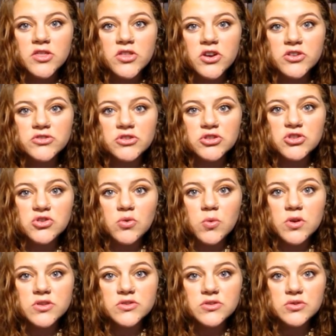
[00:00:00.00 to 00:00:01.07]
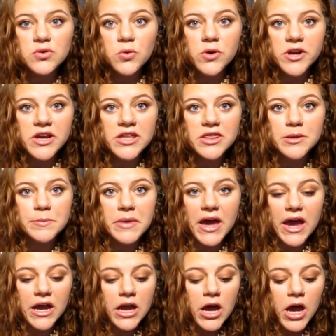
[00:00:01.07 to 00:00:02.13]
there's a short story in the
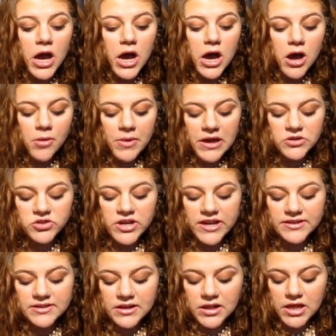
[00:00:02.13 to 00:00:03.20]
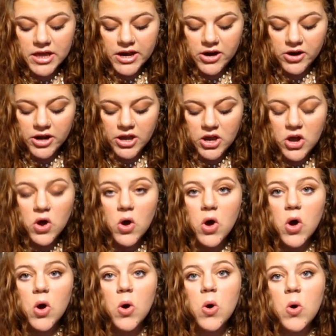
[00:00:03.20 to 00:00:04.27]
back about Jace and Clary.
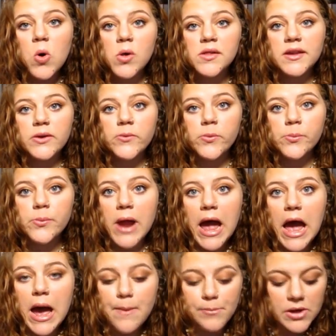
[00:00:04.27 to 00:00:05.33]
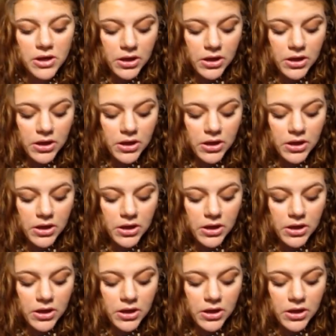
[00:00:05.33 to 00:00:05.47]
Holy crap.